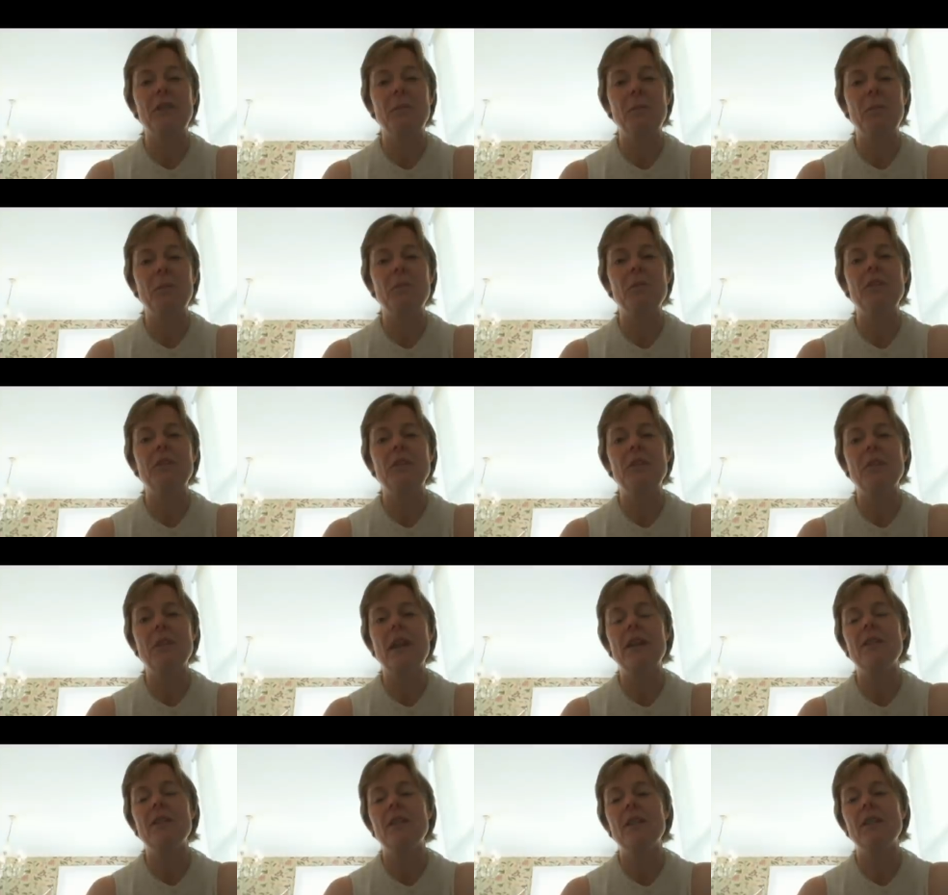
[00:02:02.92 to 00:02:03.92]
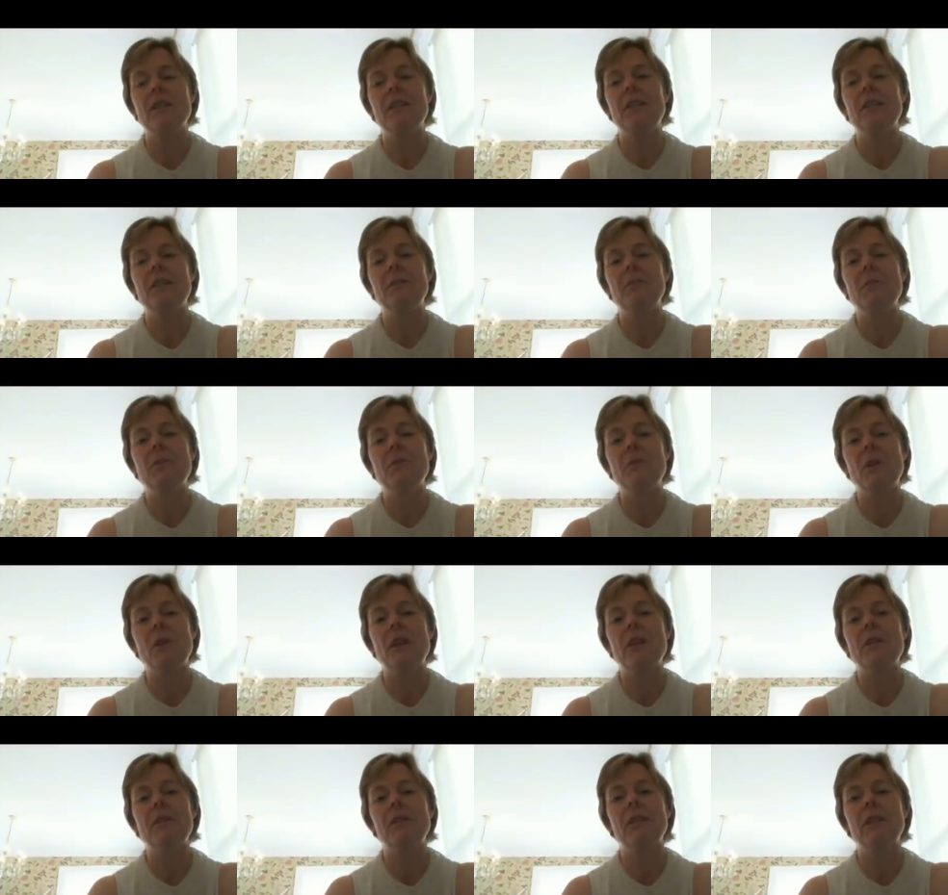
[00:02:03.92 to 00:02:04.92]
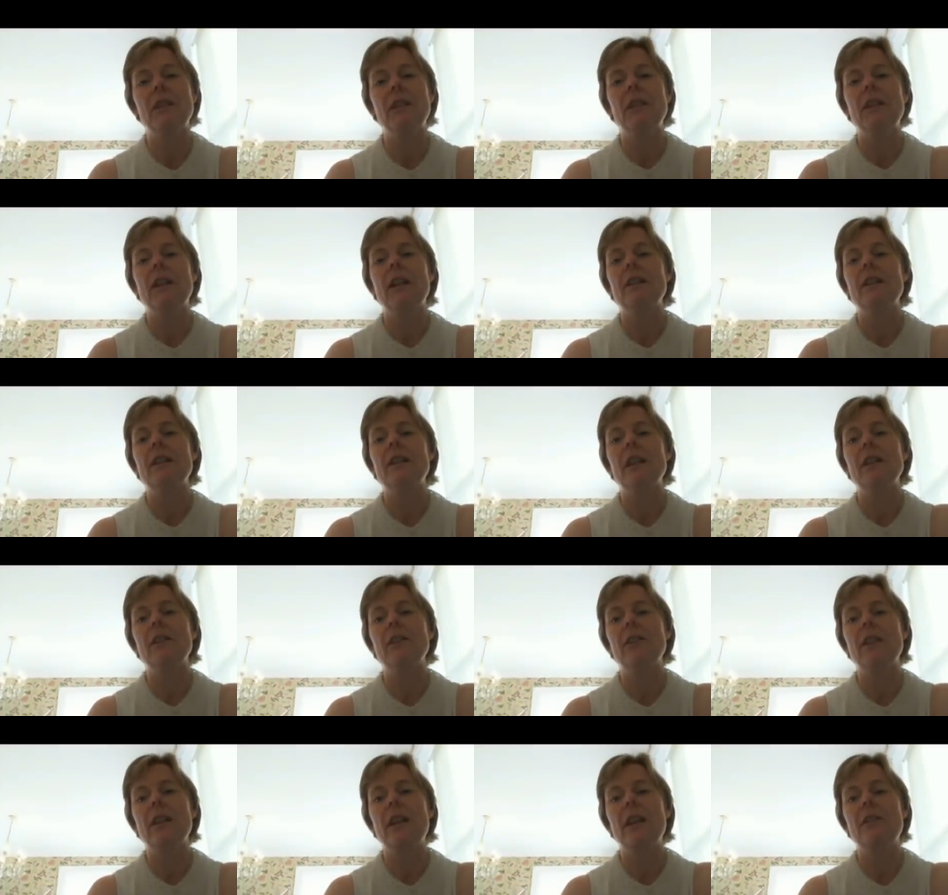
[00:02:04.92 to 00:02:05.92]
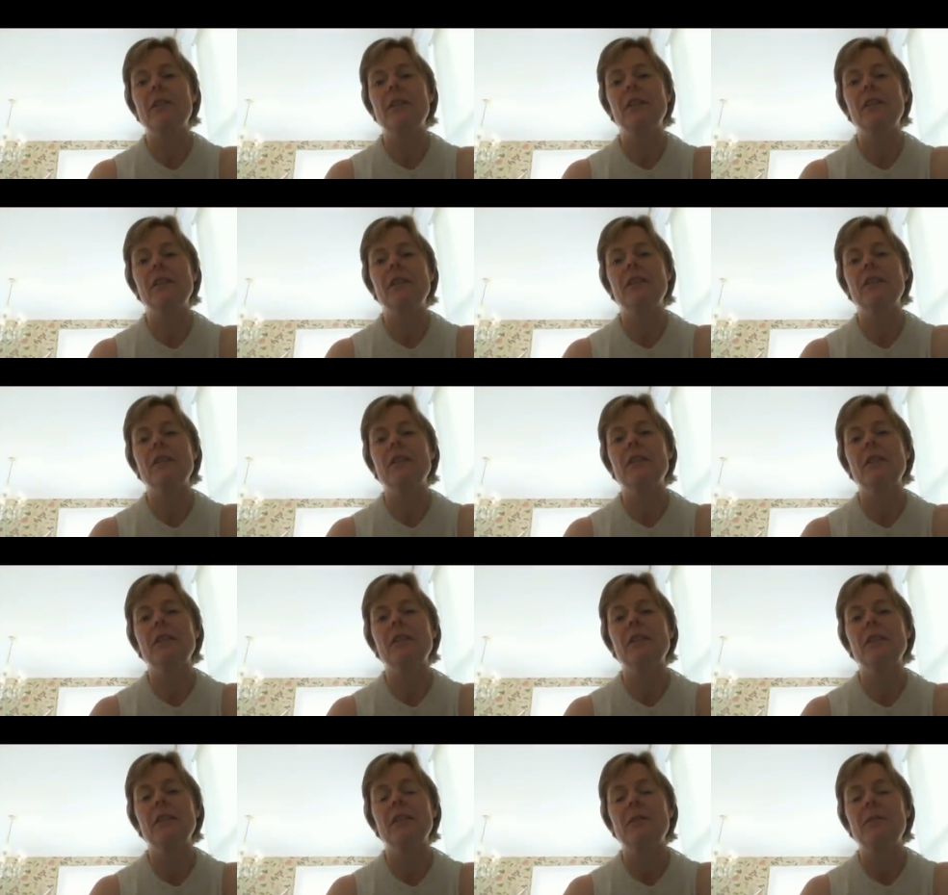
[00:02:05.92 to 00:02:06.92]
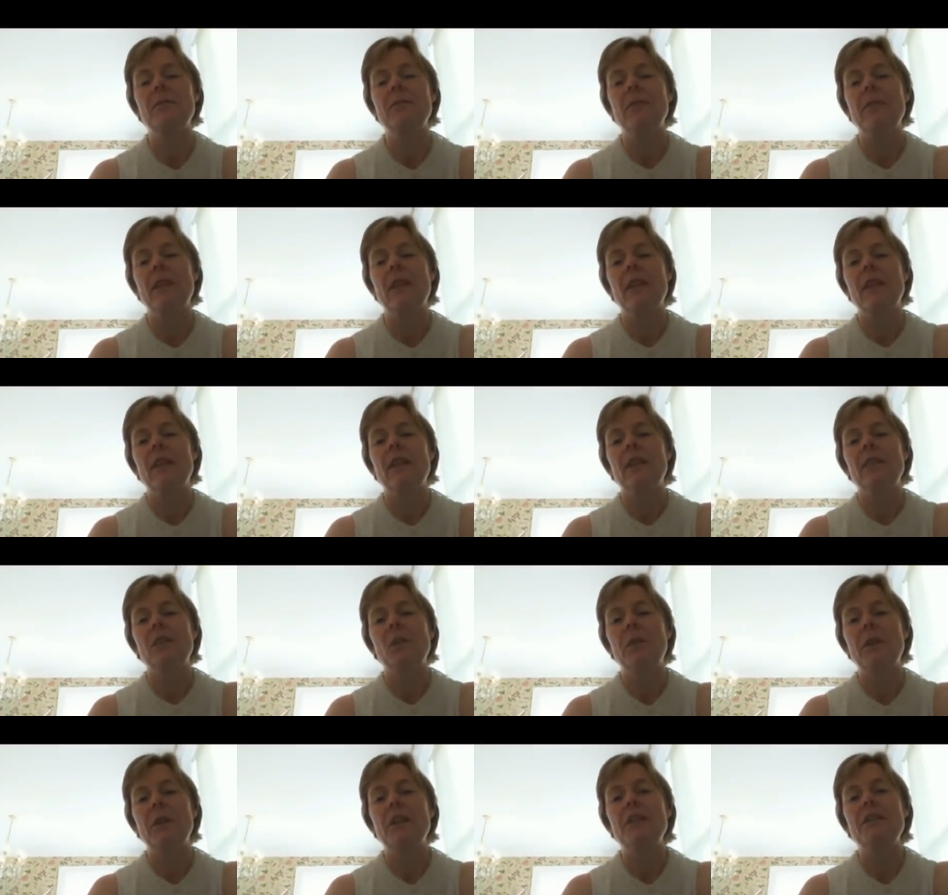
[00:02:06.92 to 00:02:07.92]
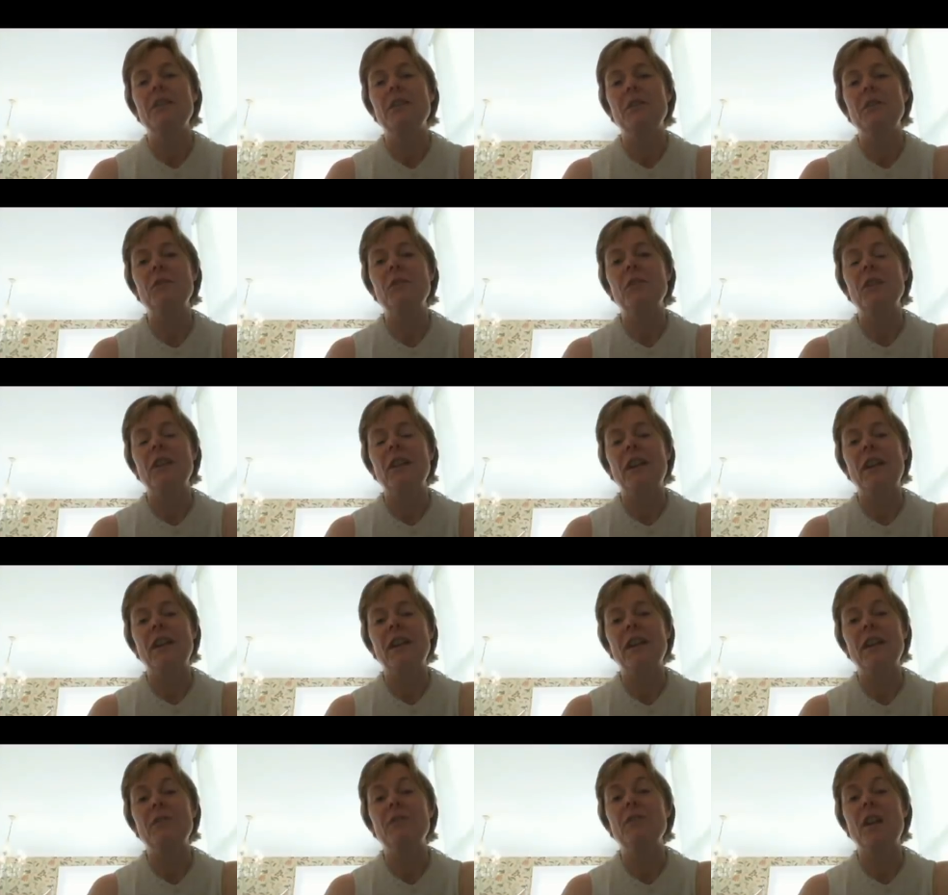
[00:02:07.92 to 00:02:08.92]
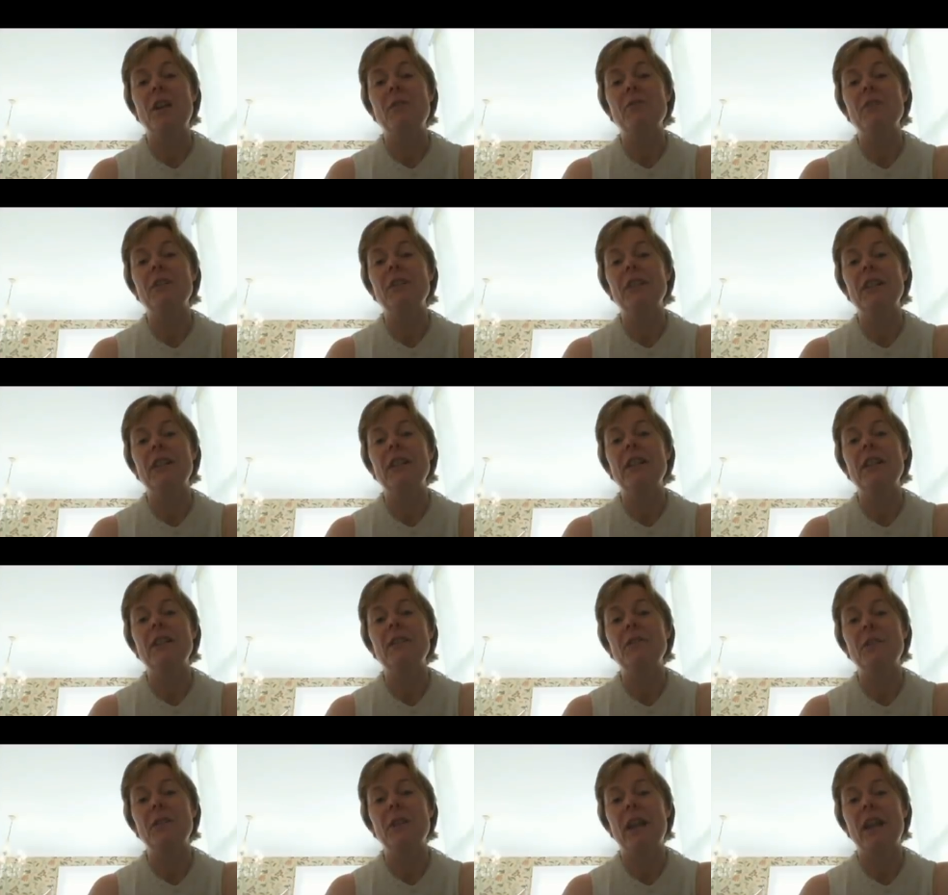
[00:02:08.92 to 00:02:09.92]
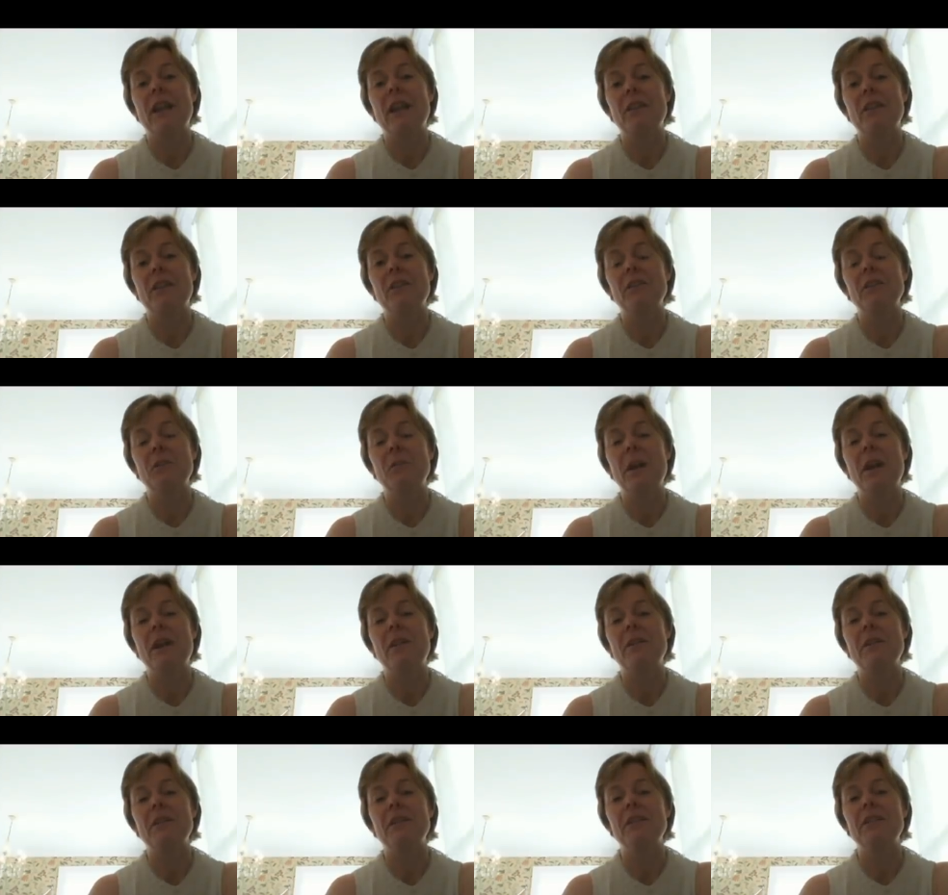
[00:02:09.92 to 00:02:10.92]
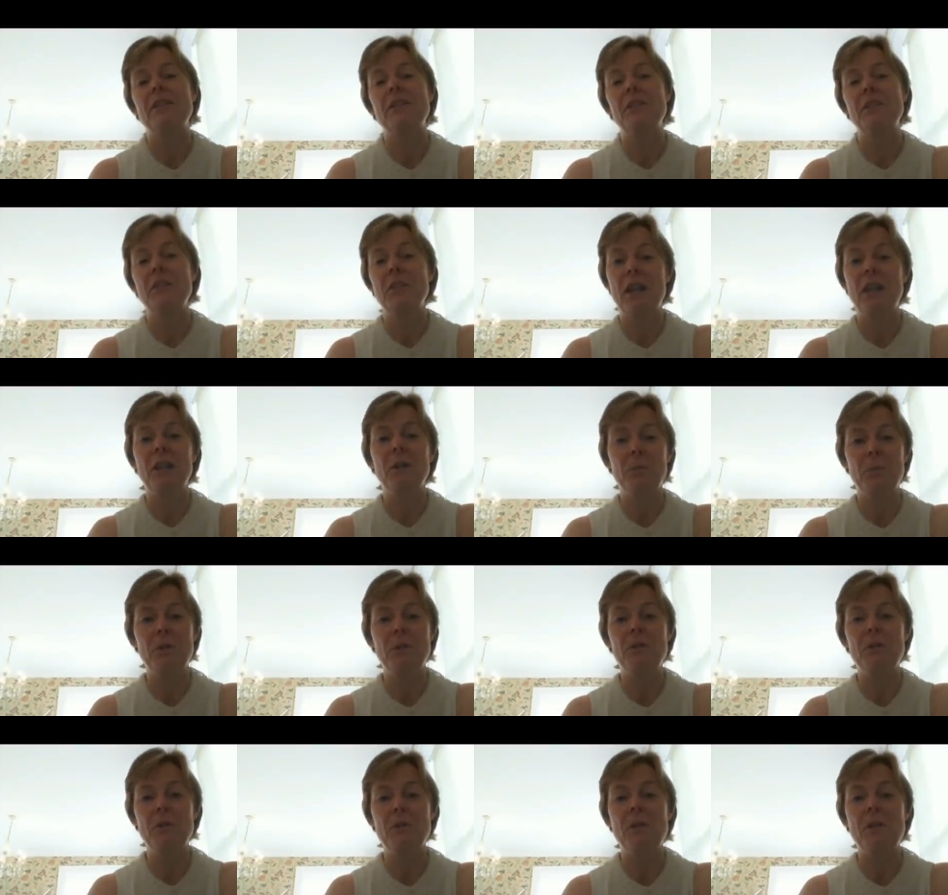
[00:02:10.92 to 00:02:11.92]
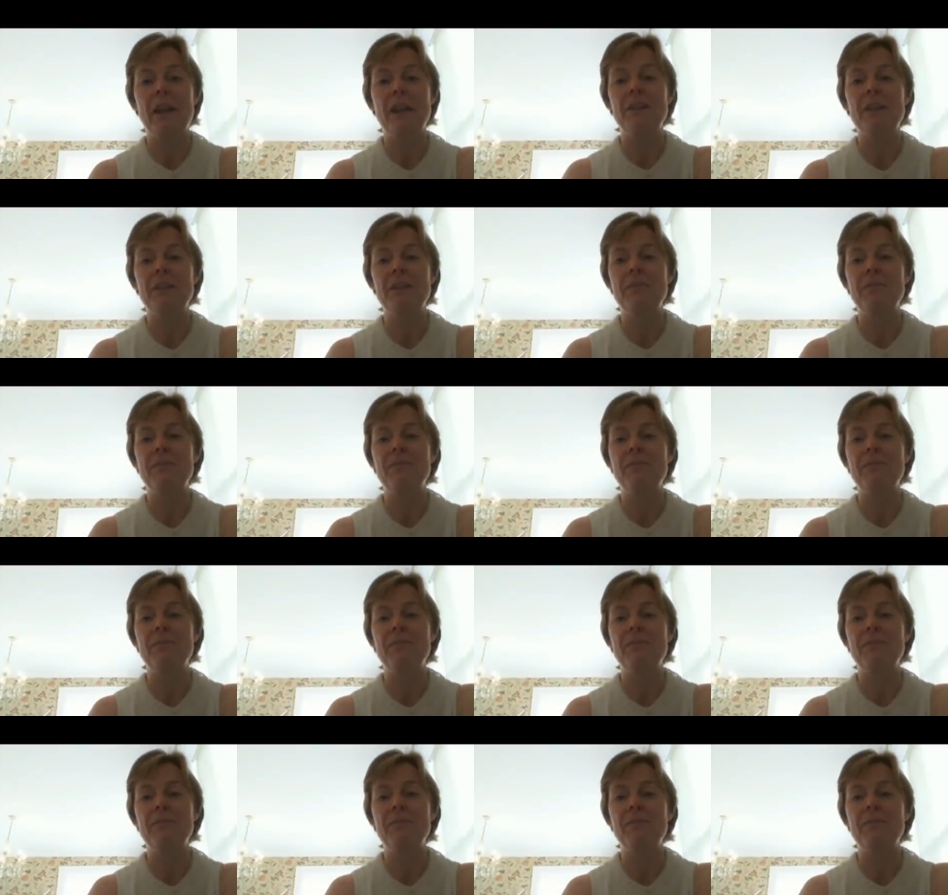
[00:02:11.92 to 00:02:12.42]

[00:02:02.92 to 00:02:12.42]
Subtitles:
supports UK nurses, midwives, and healthcare assistants. So please do give generously if you can, ask your parents to help you do that.